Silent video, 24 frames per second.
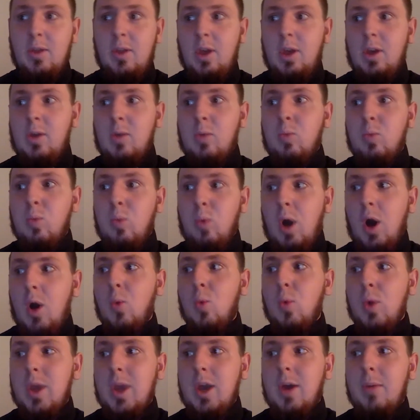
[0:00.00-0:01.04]
what
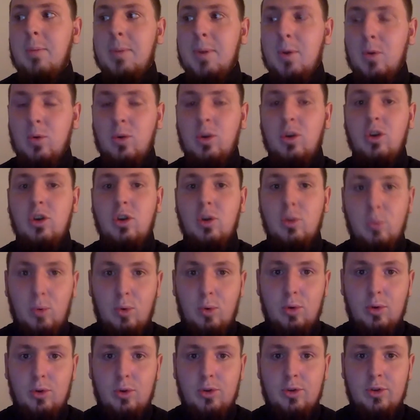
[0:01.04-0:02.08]
we are building
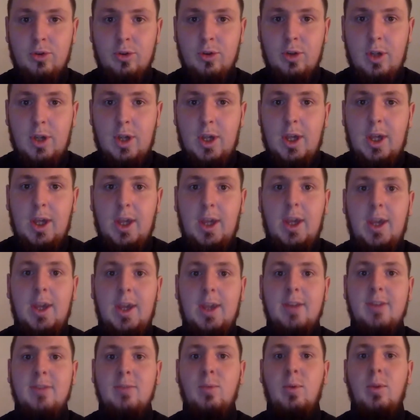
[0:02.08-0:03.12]
towards. It
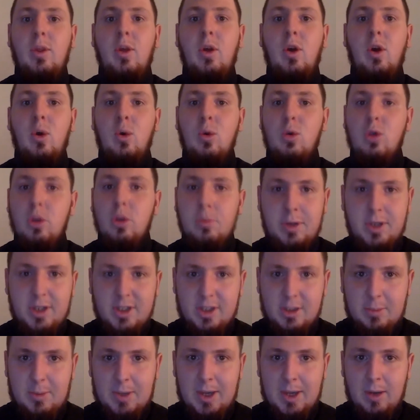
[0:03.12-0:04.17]
is what the whole company
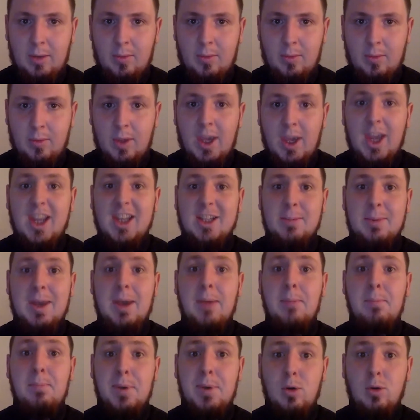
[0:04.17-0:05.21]
is about. It's
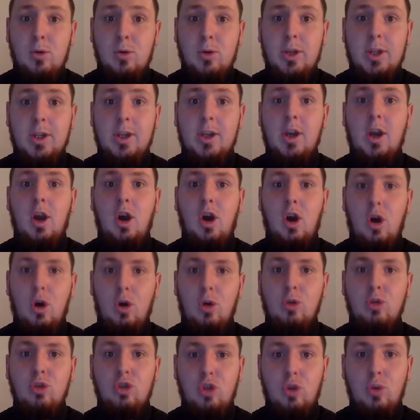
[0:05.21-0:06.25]
about building a
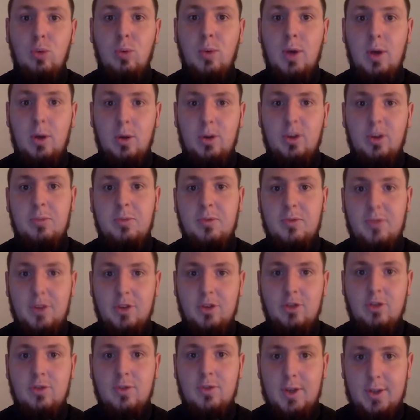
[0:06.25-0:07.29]
whole new world of
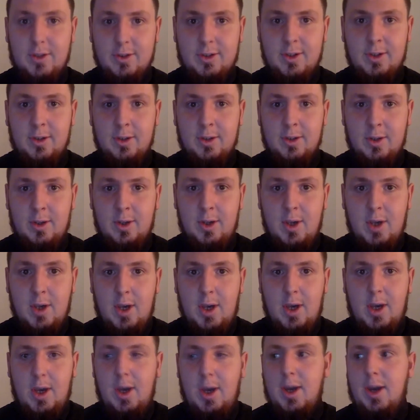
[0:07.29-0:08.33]
professional wrestling.
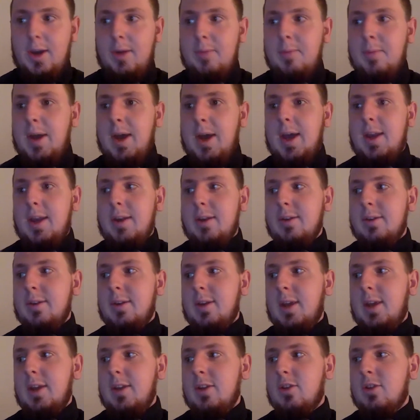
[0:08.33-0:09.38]
And
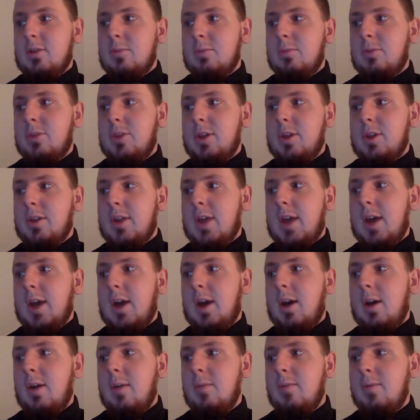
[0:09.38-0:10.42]
it's something that
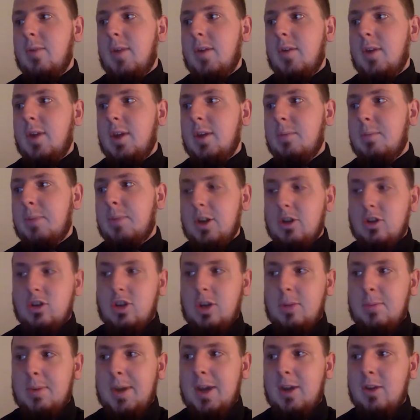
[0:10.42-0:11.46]
I'm very passionate
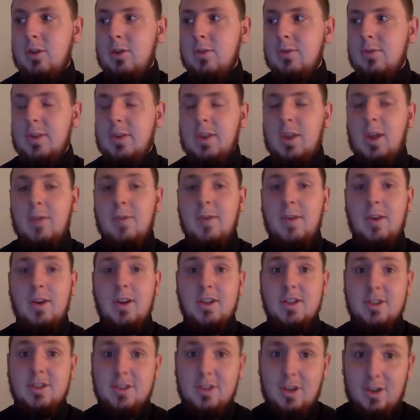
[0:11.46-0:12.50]
about. It's something that I'm very
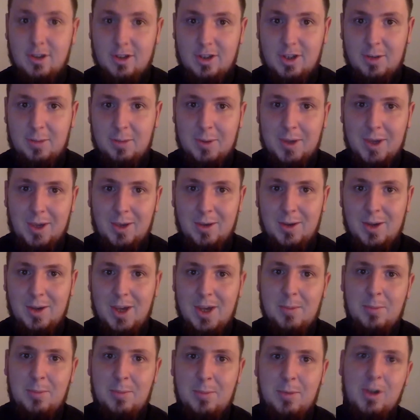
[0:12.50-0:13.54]
excited about,
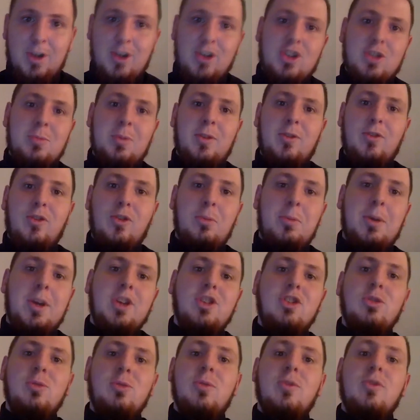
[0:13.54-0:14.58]
because some of the
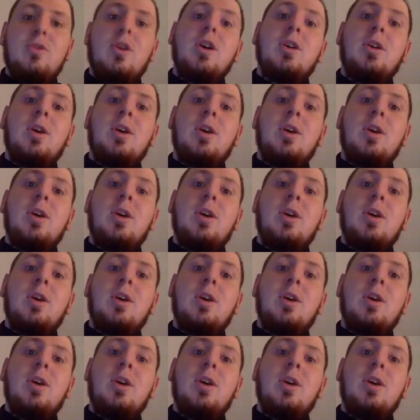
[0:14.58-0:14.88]
formations we've got